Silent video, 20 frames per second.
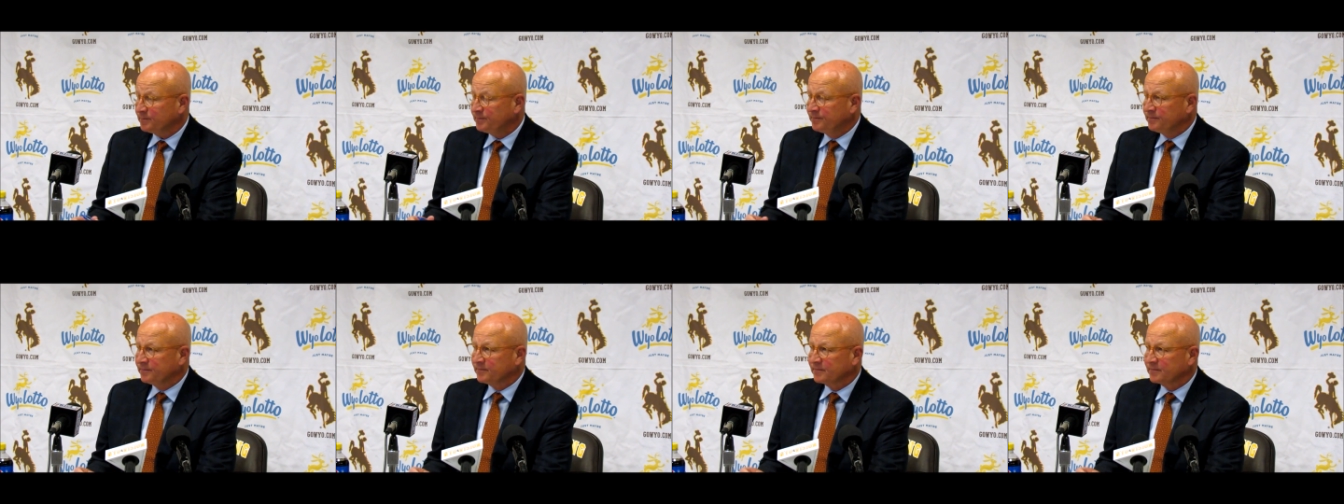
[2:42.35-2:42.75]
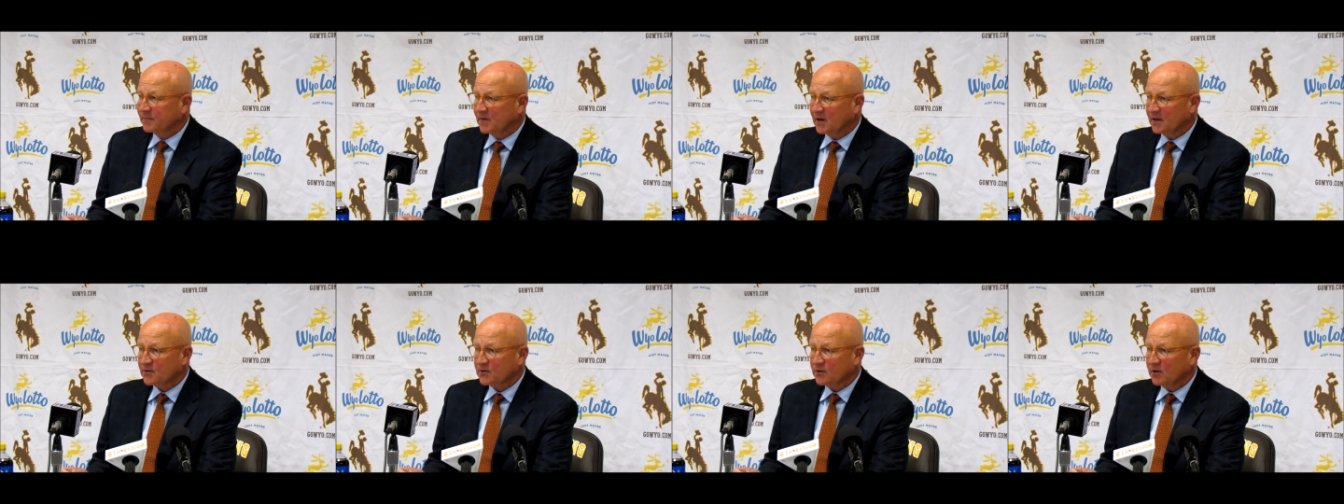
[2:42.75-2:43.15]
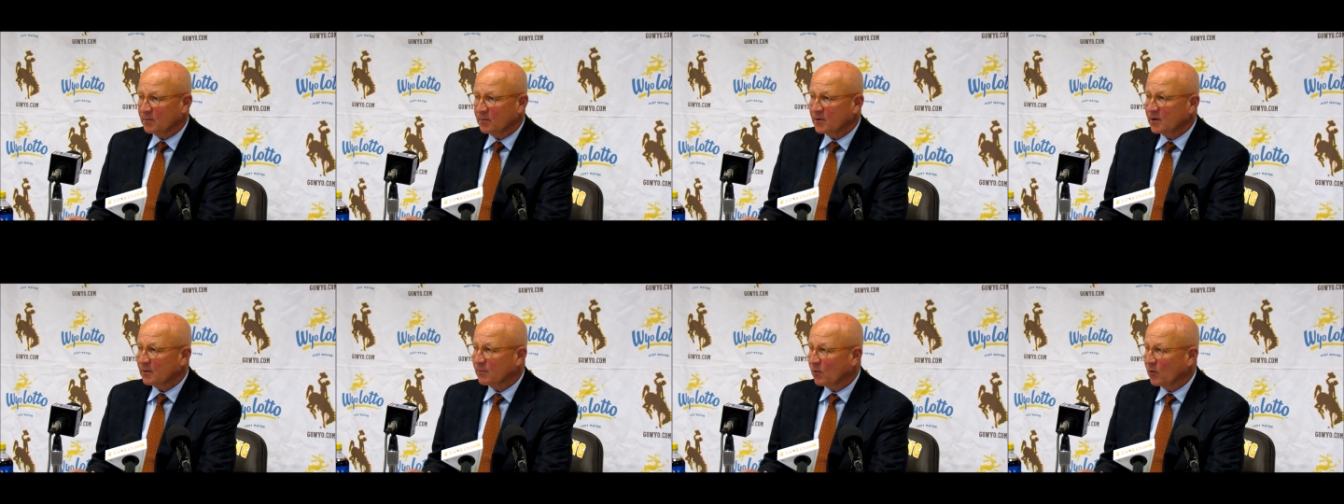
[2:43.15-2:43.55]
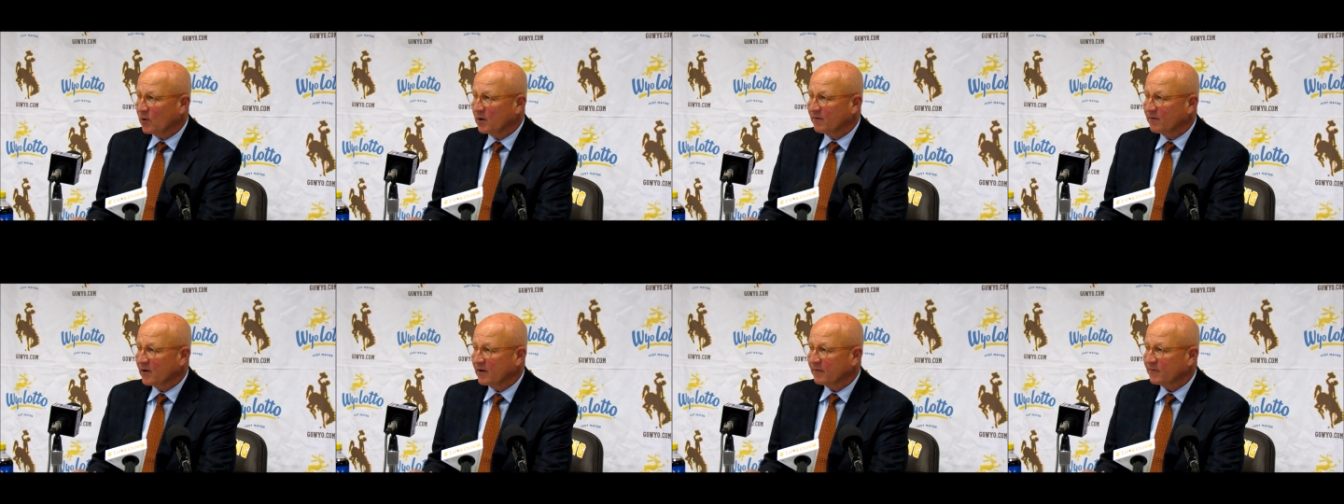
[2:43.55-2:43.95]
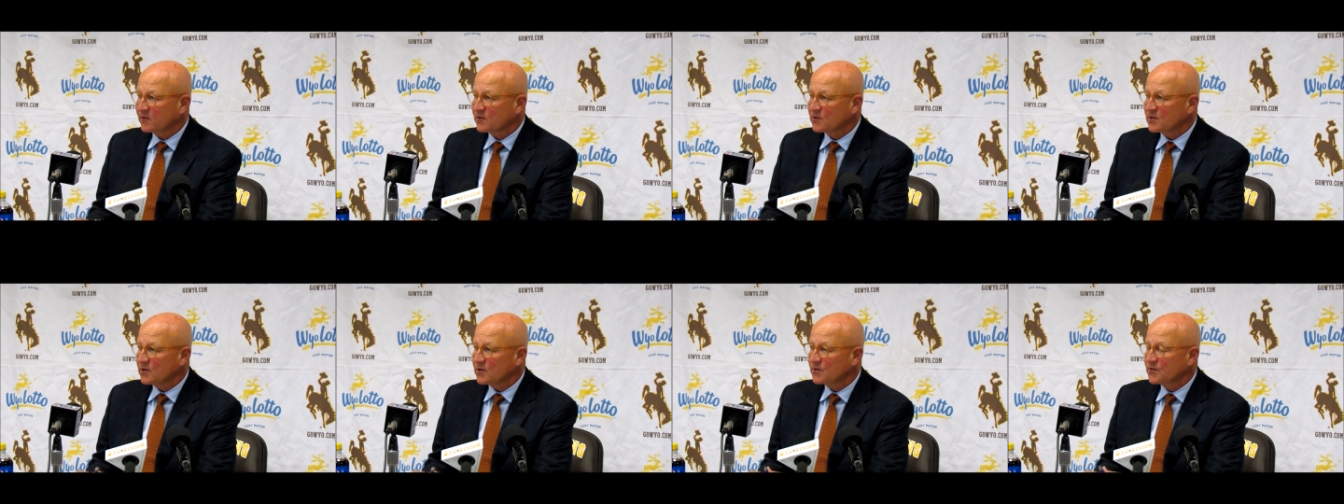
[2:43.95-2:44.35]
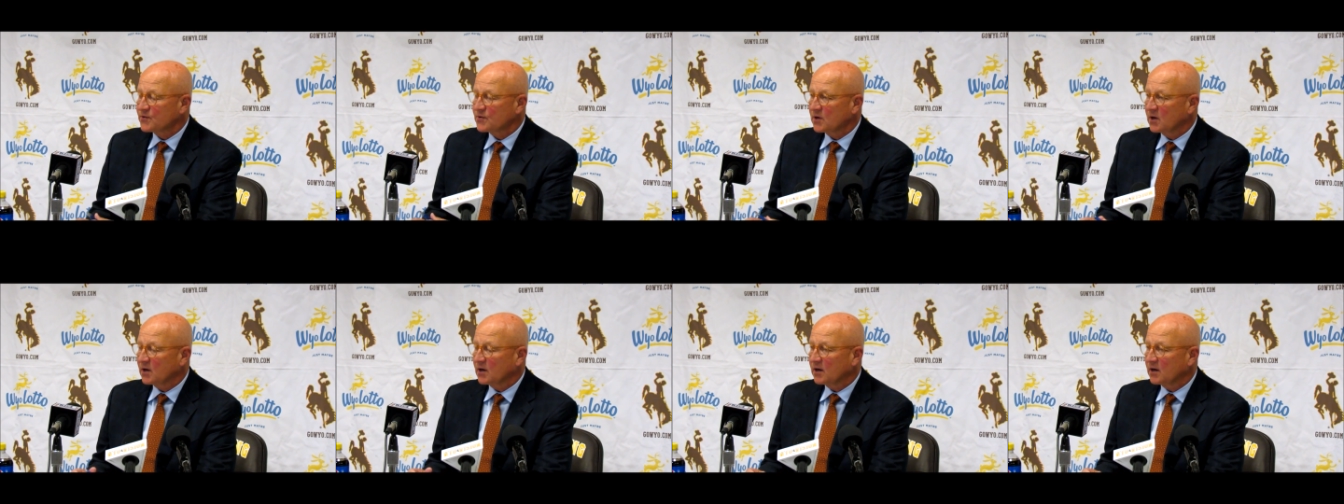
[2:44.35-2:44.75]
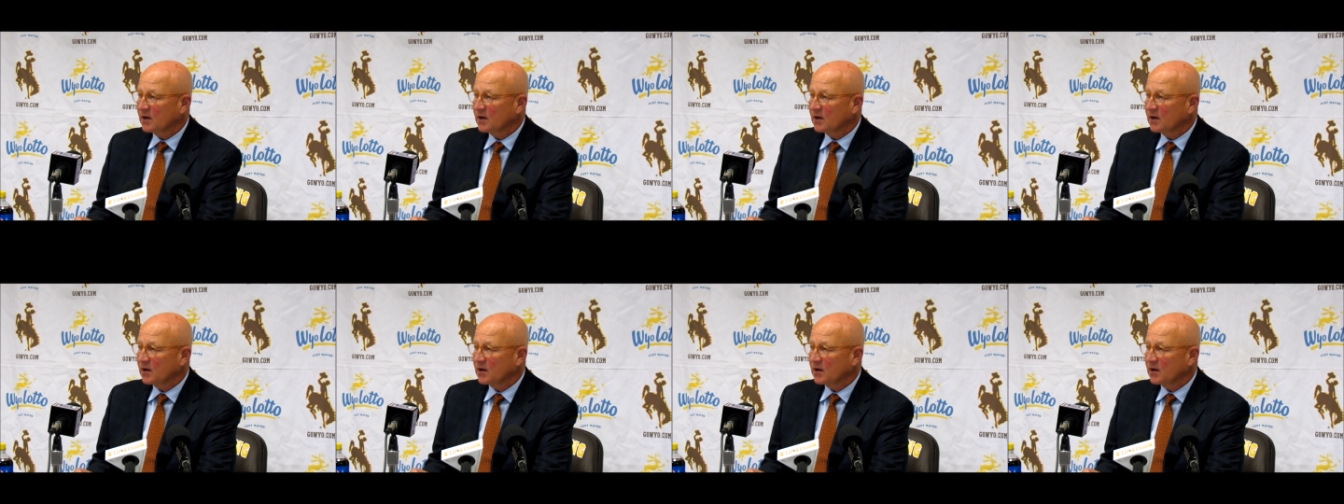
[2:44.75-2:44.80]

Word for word: That's going to be a point of emphasis.